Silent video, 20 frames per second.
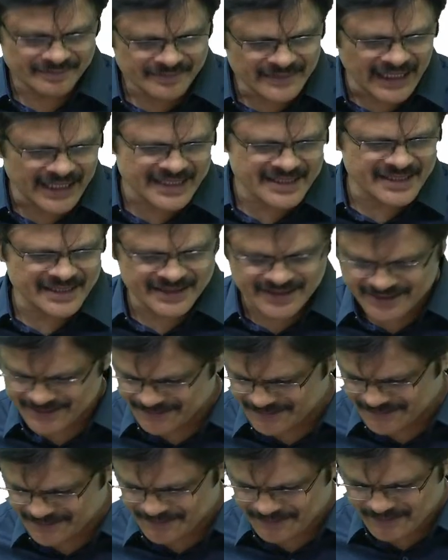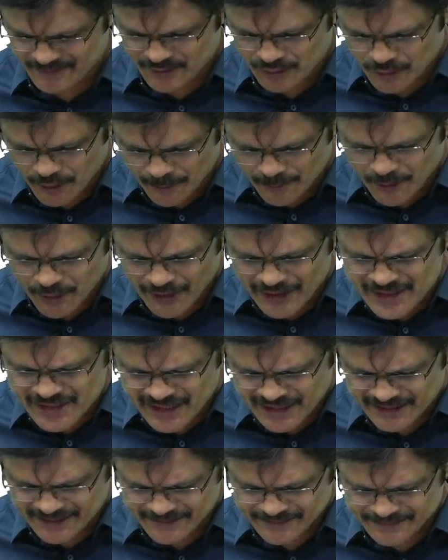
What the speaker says: That is it. Hope you understand.